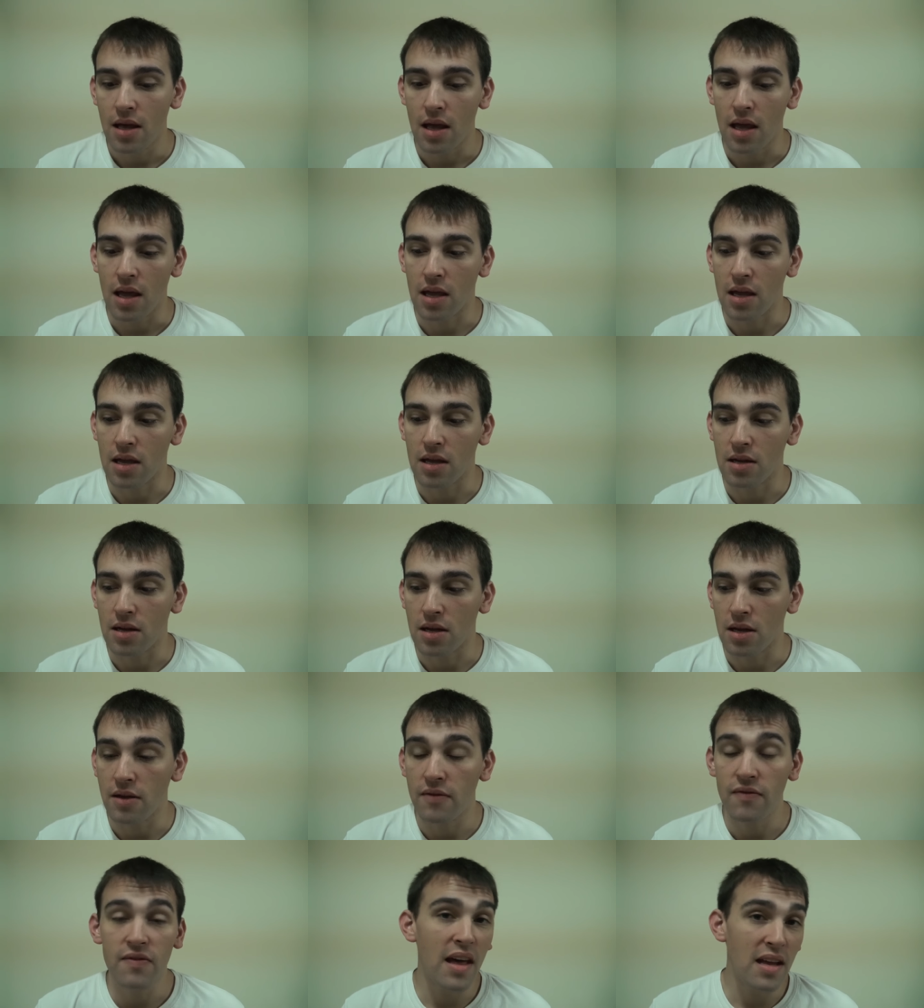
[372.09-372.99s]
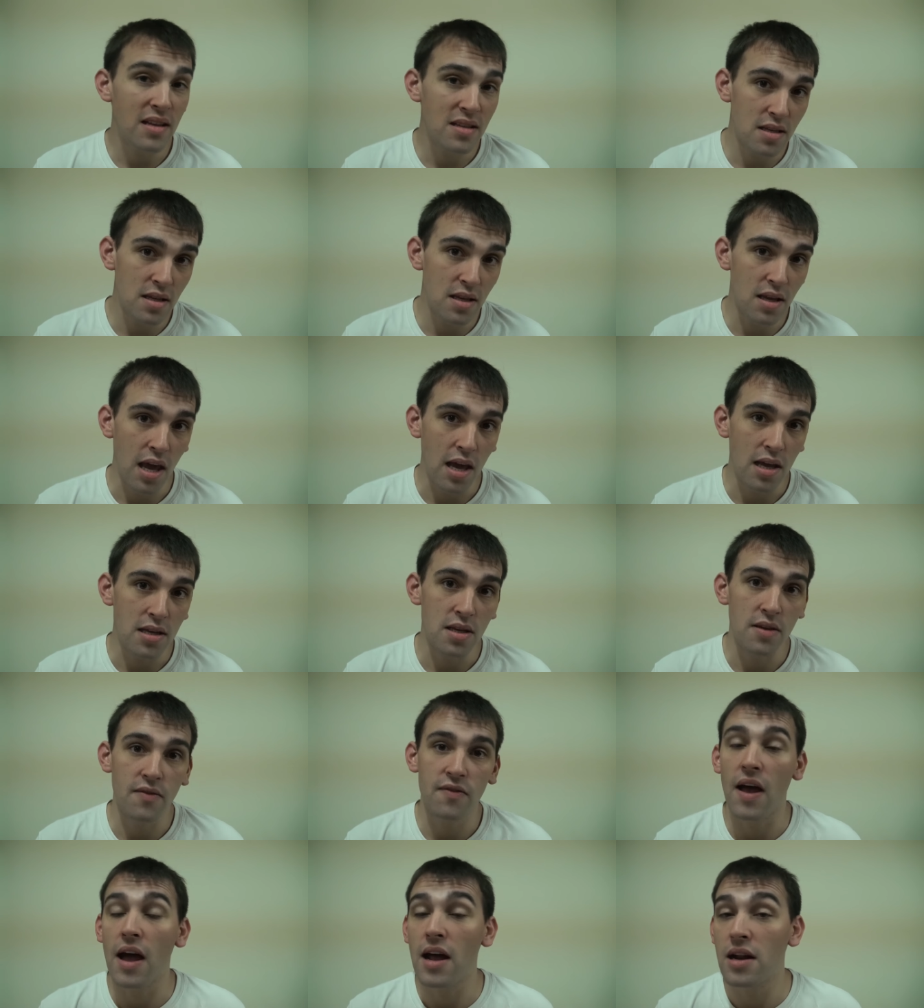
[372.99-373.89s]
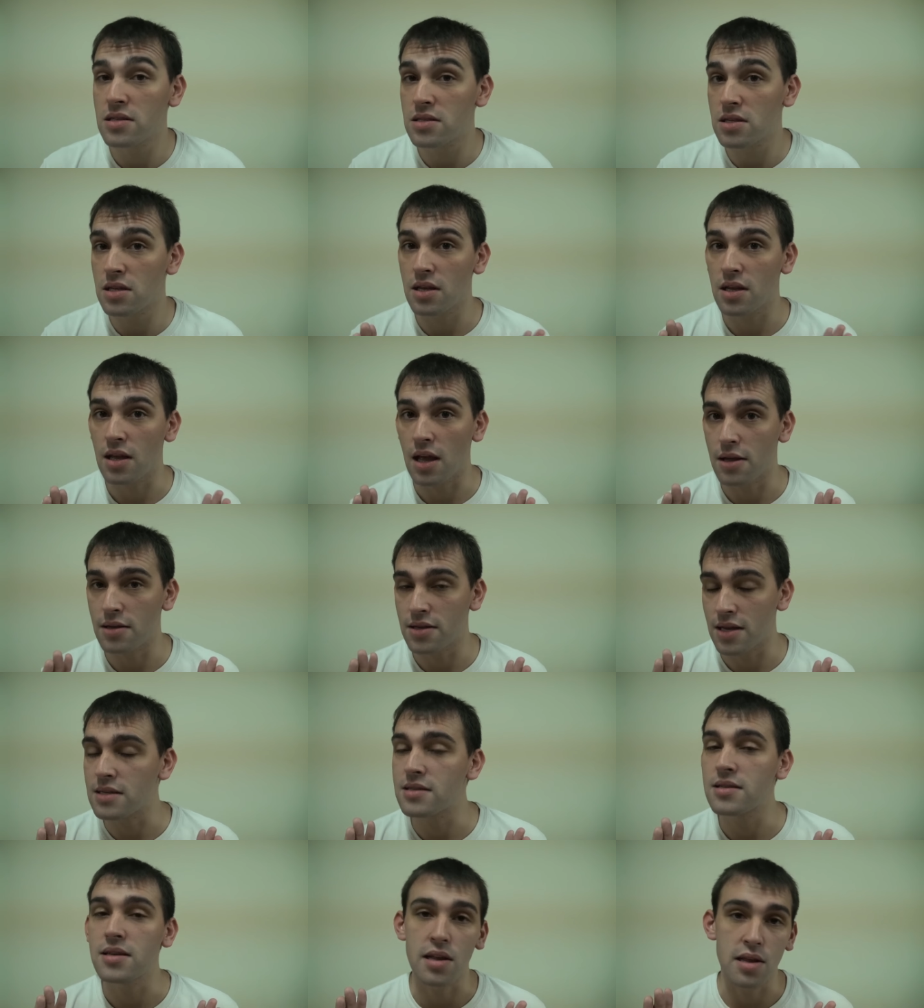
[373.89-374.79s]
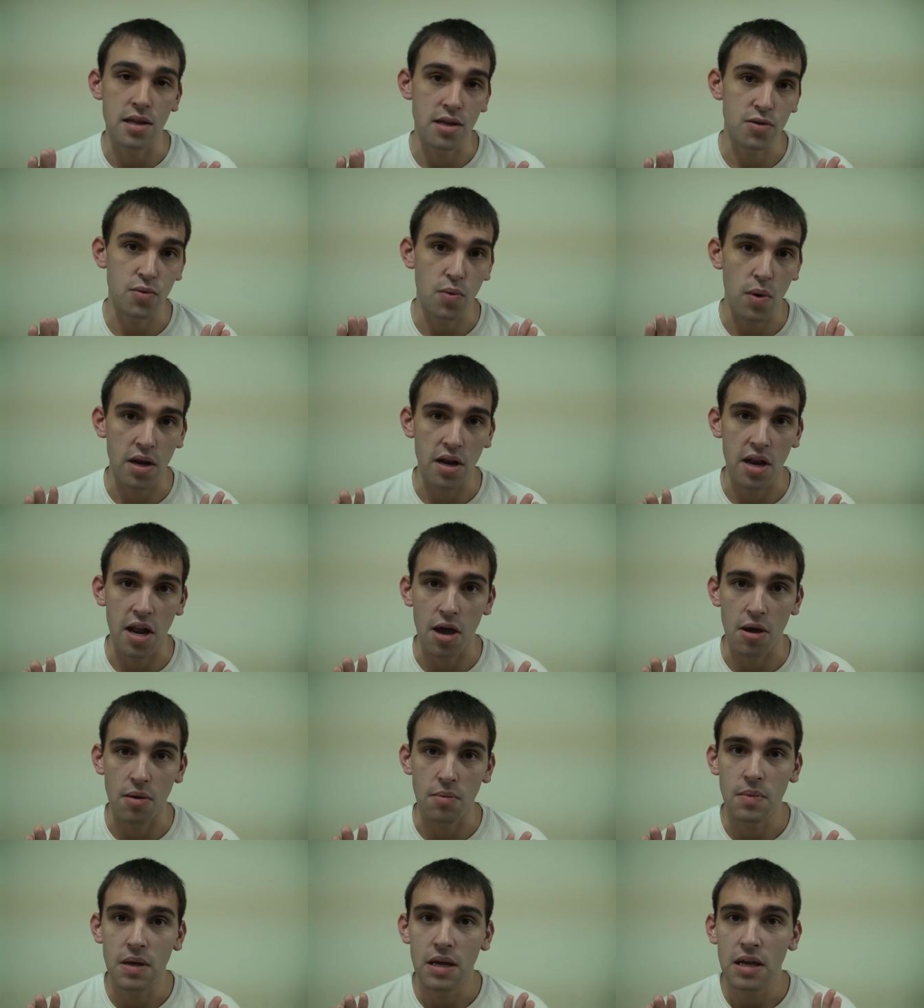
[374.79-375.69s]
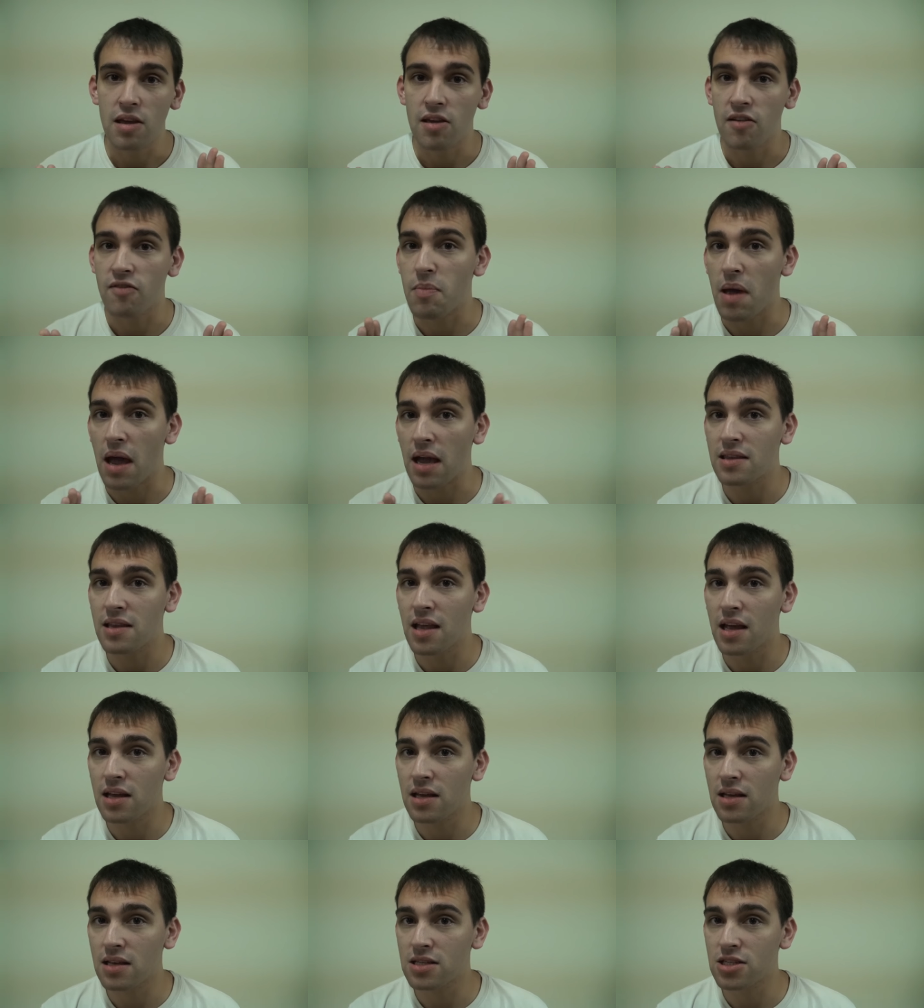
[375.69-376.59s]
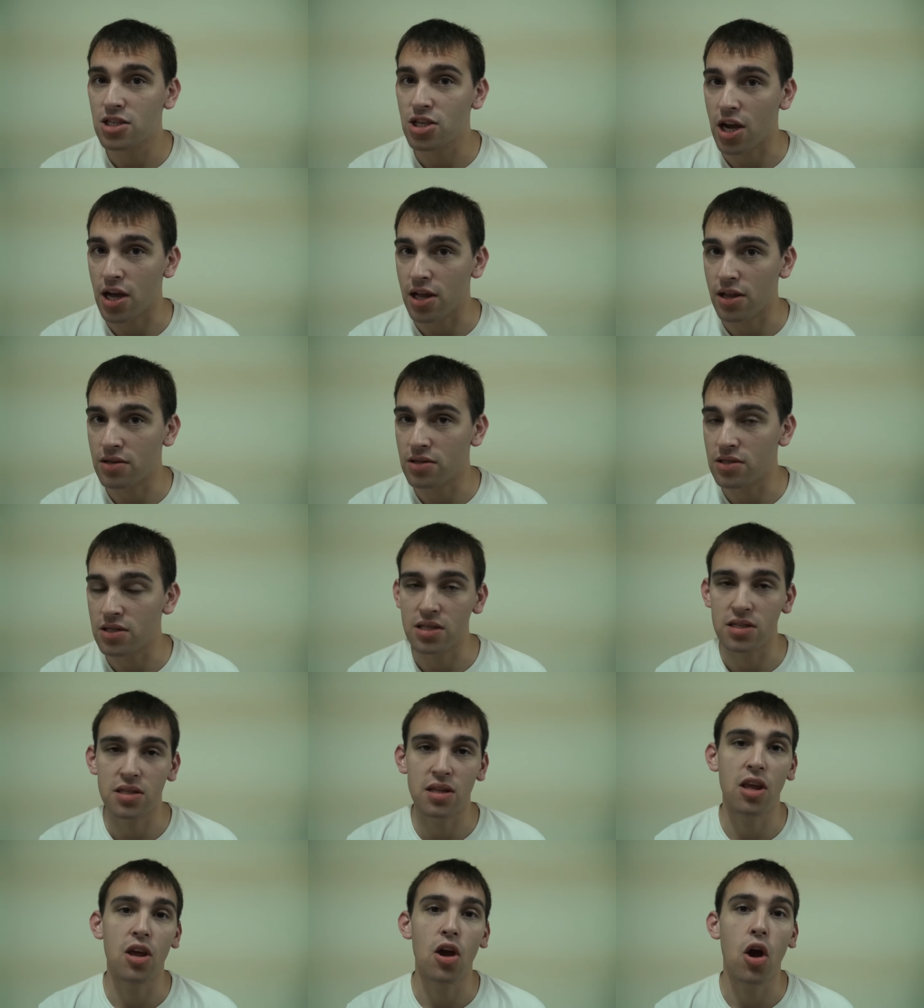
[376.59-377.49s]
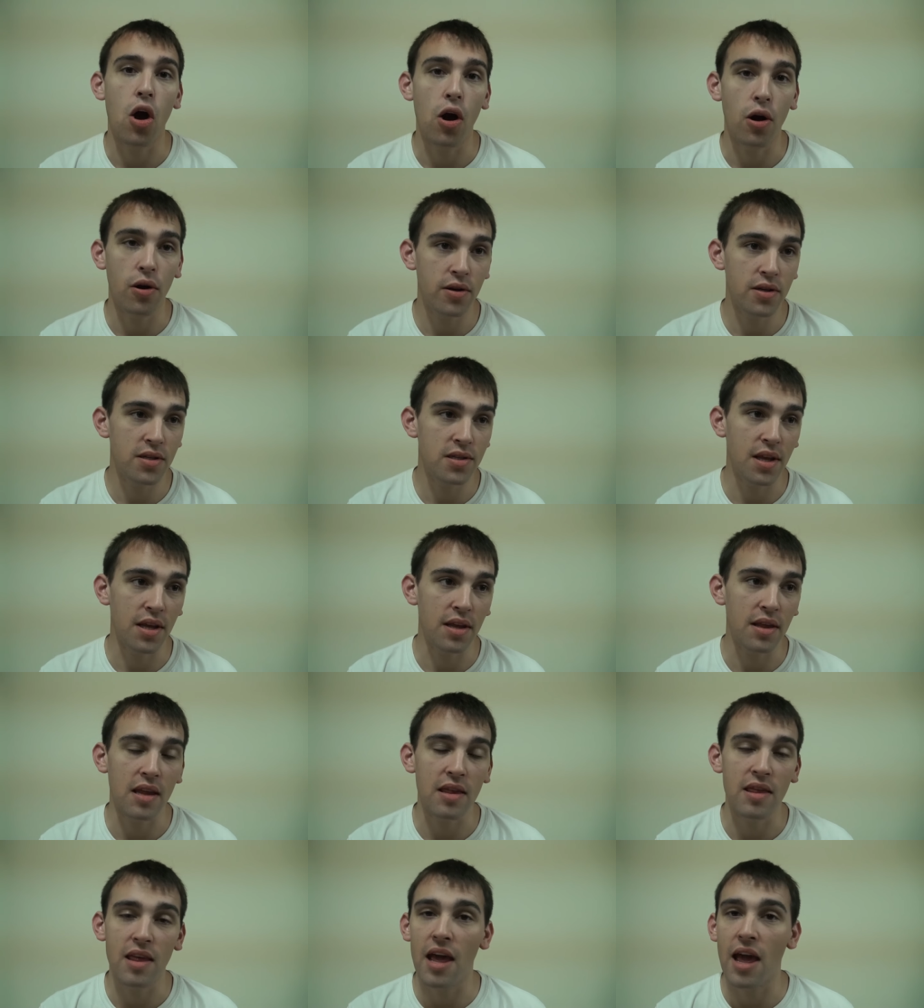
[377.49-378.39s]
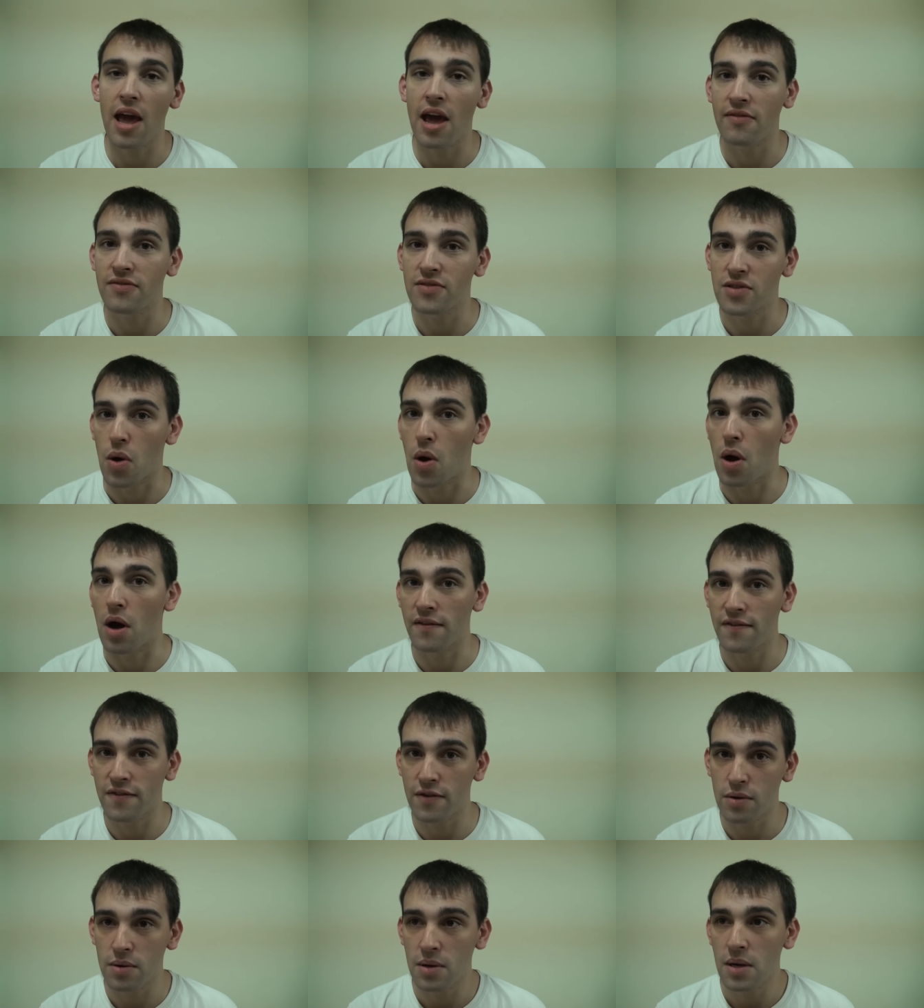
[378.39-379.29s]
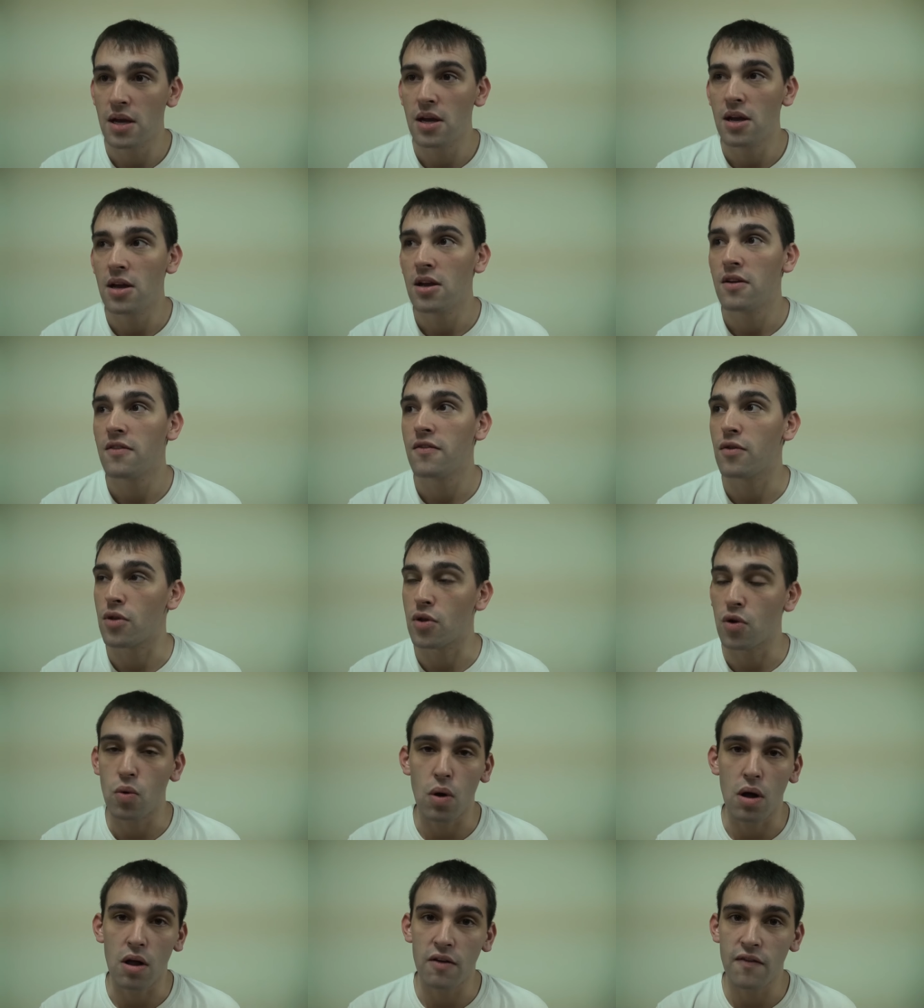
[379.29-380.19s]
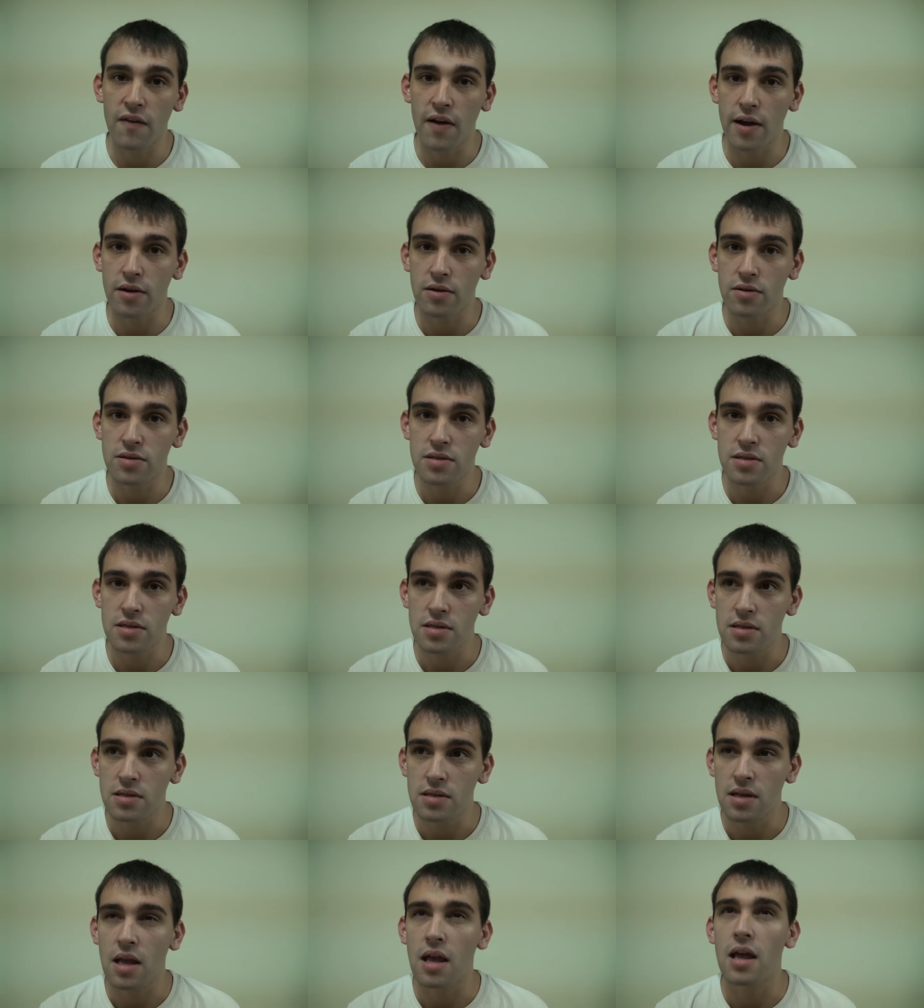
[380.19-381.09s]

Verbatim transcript: And uh, if that's the case, if honestly, I'll, I'll say this right now. If Magnetic Challenge is the hardest thing that they have to offer for the qualifiers,